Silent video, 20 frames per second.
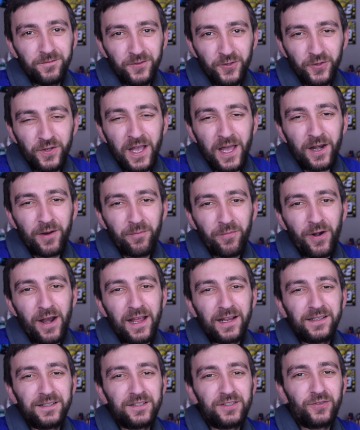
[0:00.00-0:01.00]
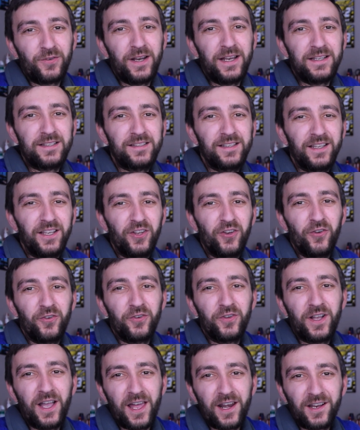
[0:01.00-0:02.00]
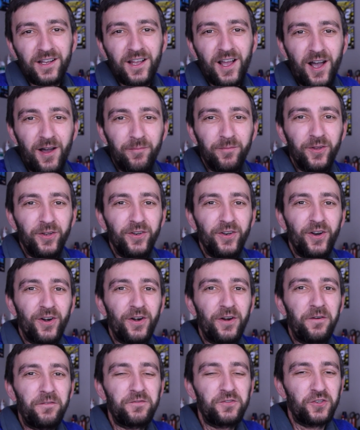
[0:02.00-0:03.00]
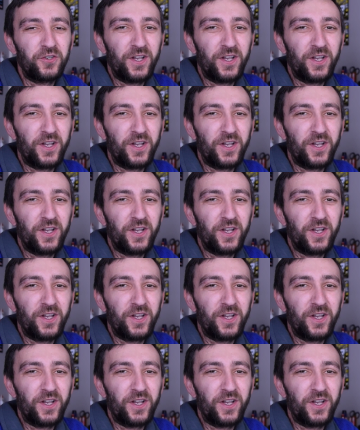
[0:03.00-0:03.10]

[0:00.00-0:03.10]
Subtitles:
you gotta practice racing. You gotta calm the nerves.